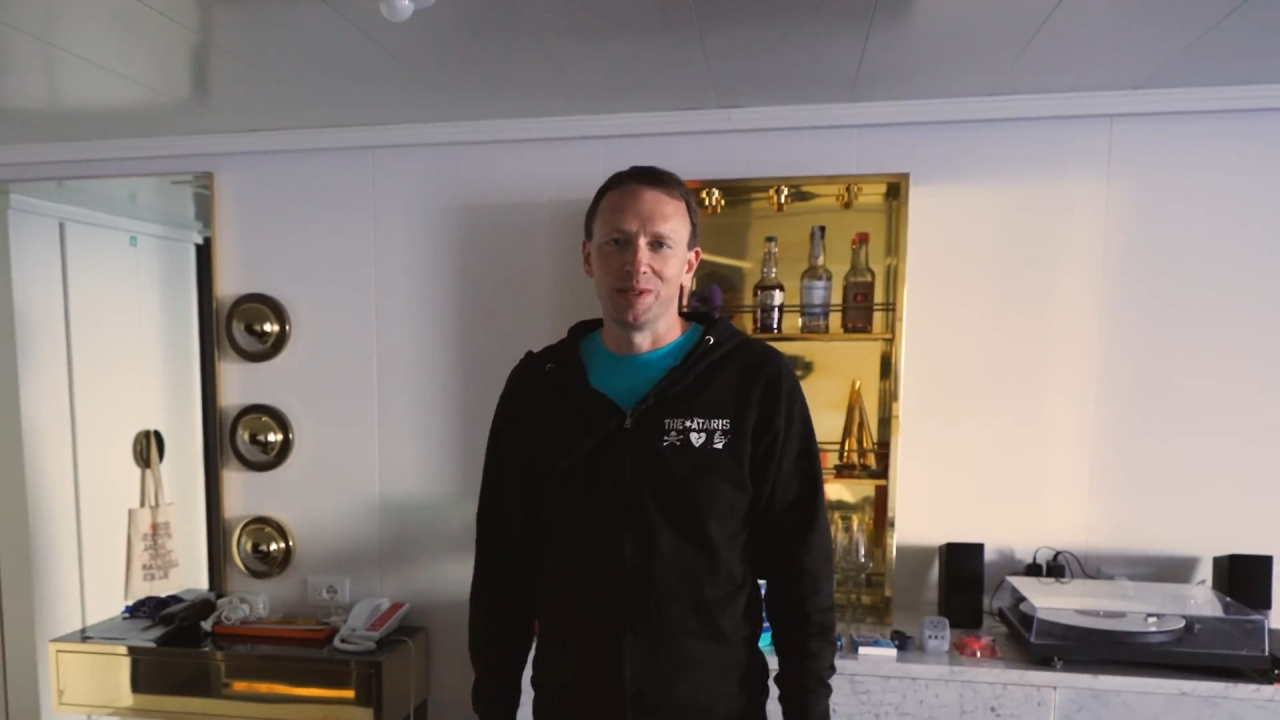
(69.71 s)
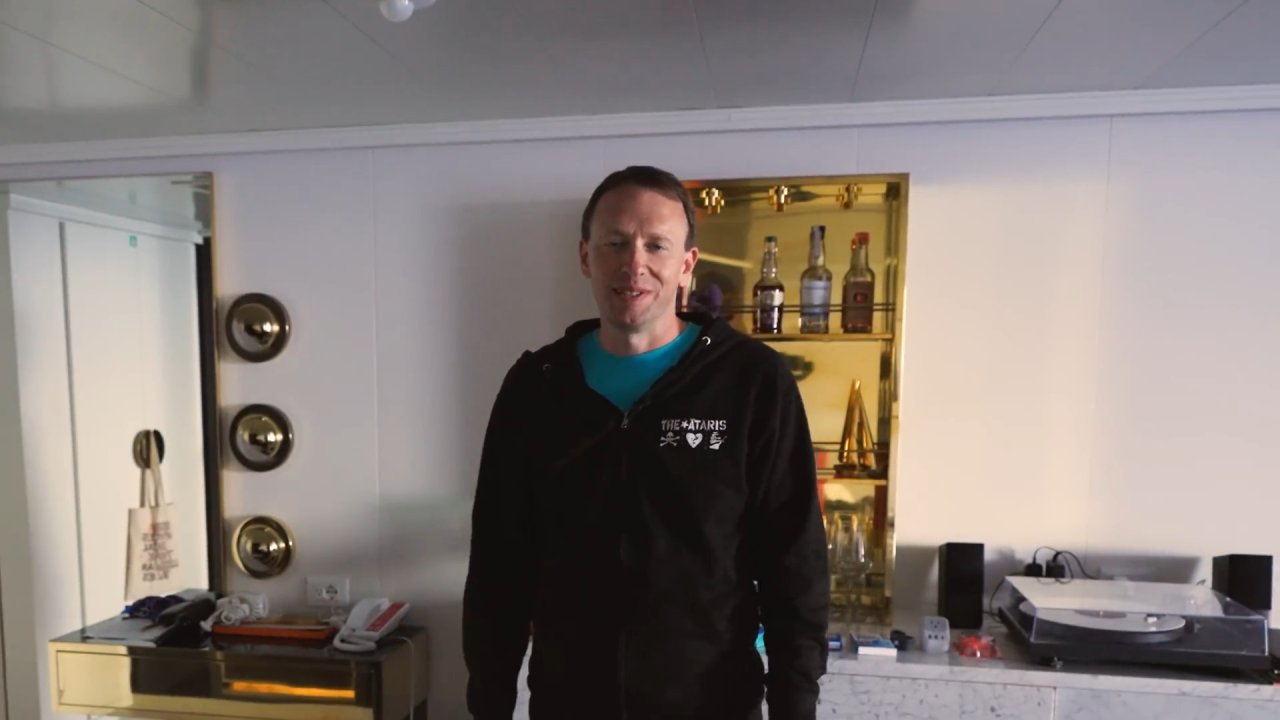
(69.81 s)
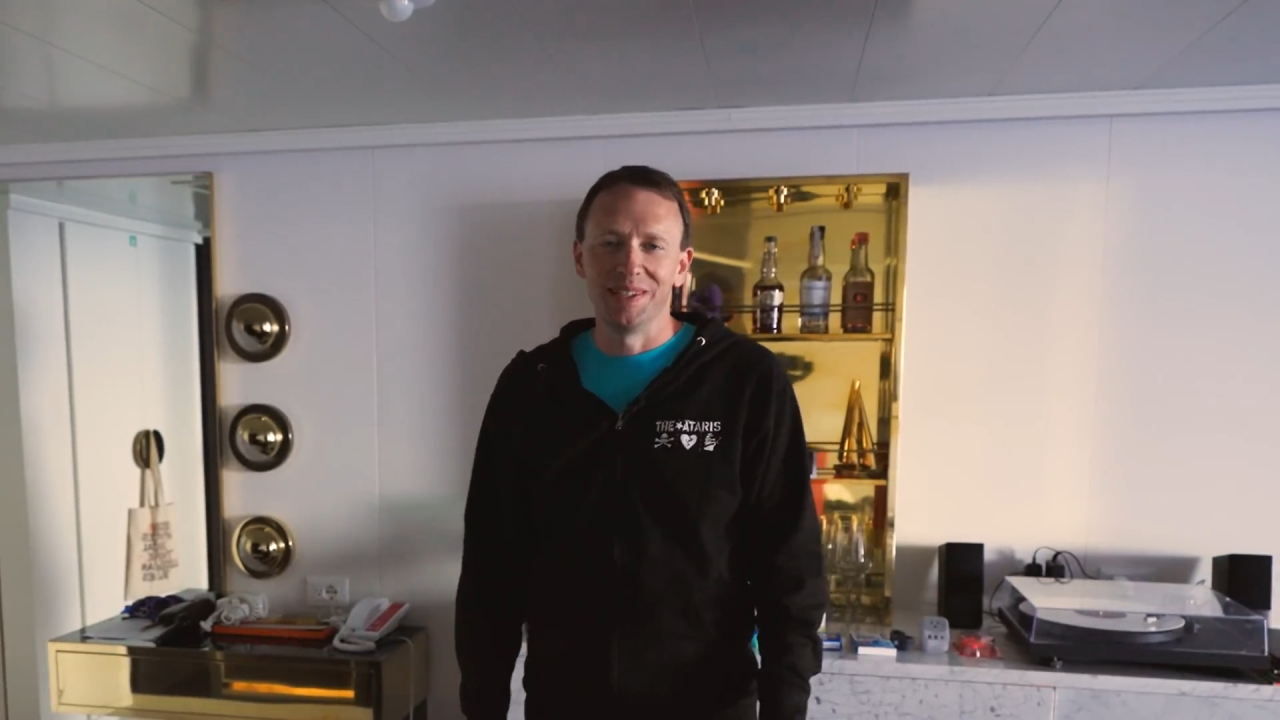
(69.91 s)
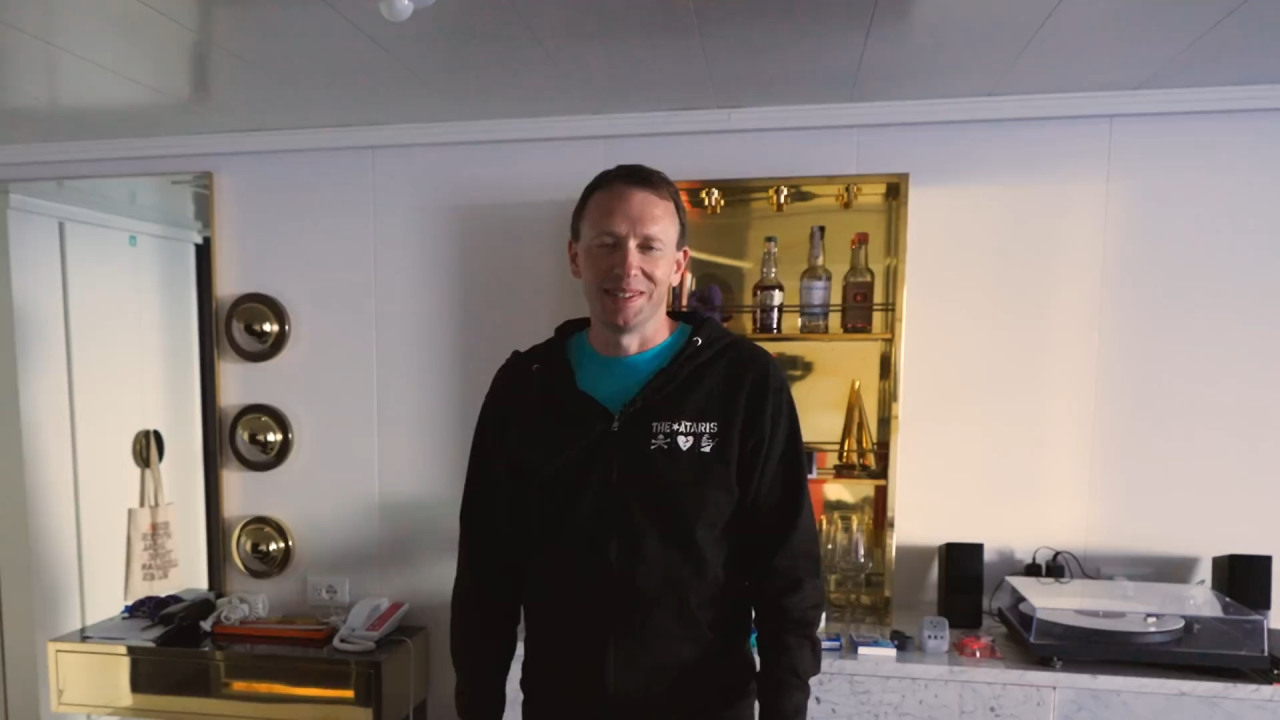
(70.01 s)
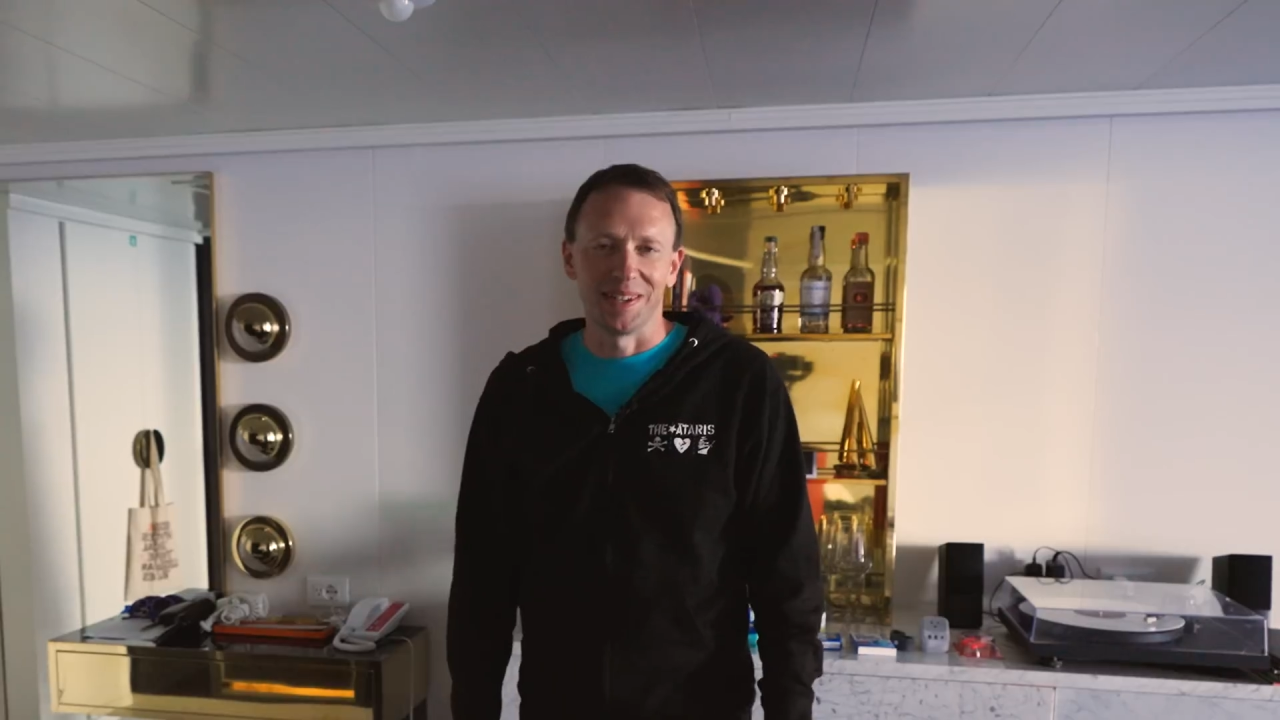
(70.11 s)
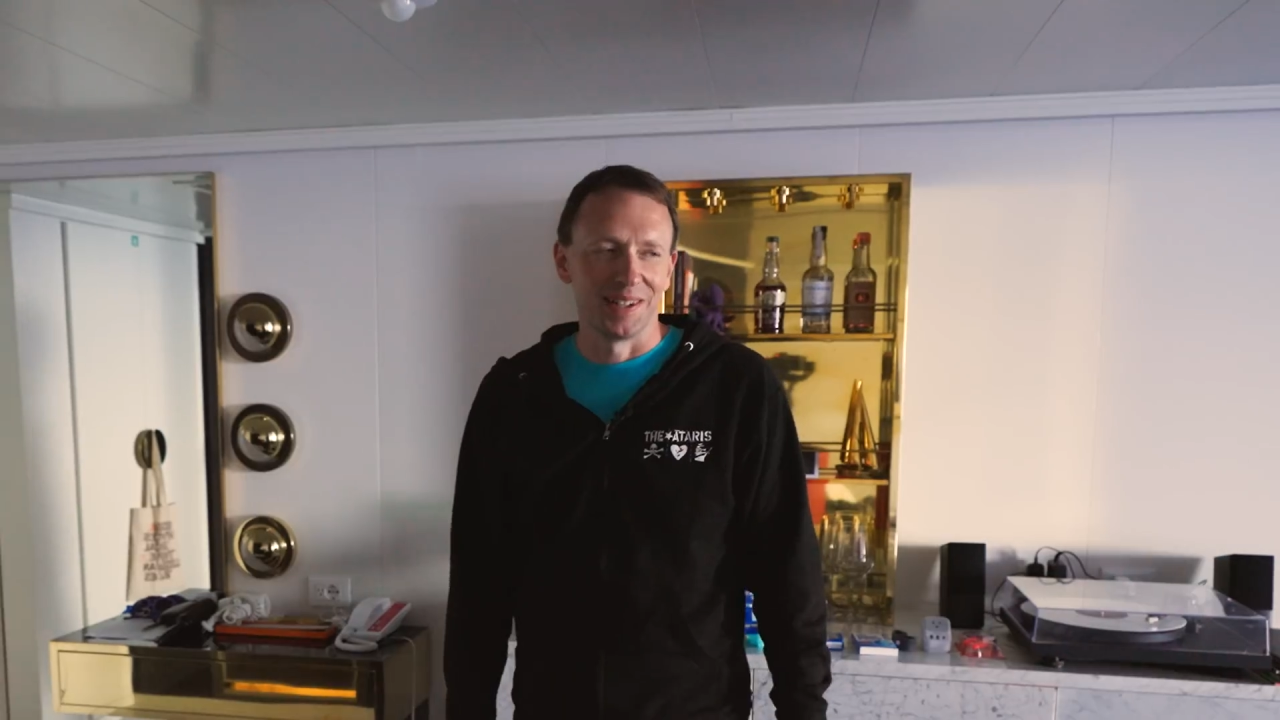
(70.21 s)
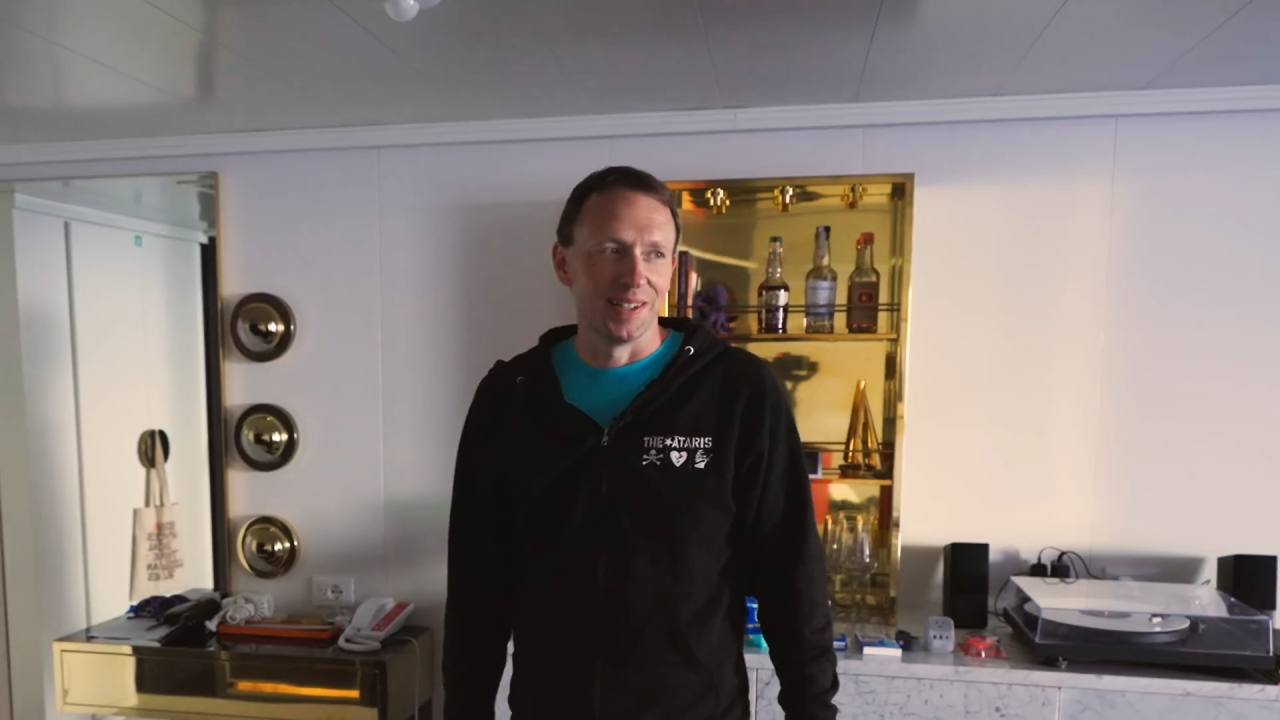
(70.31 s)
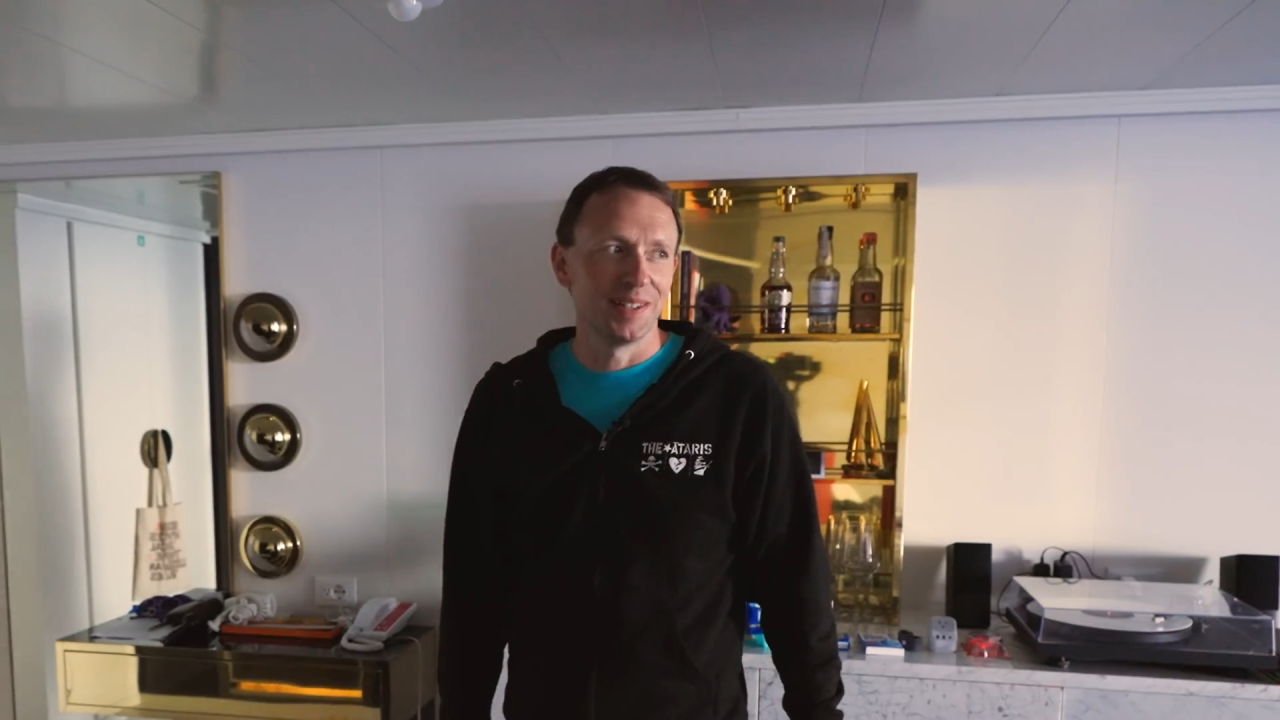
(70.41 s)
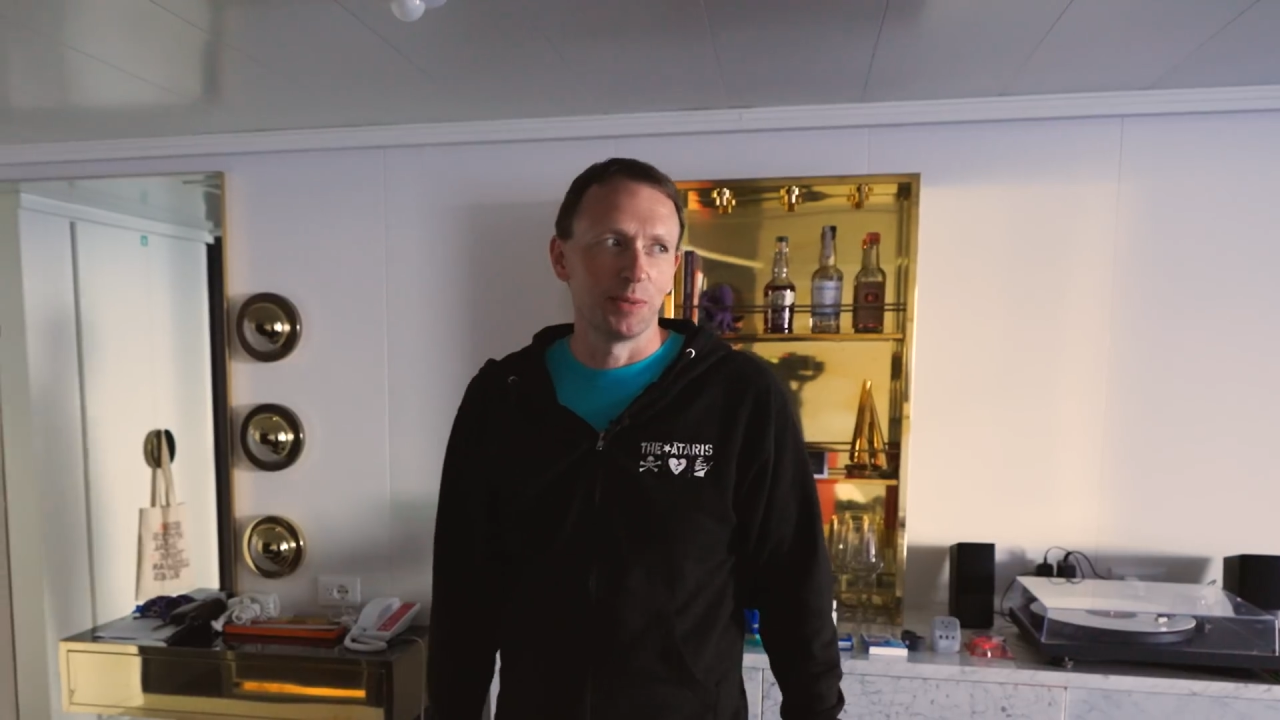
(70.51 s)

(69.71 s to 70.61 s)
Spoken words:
seasickness,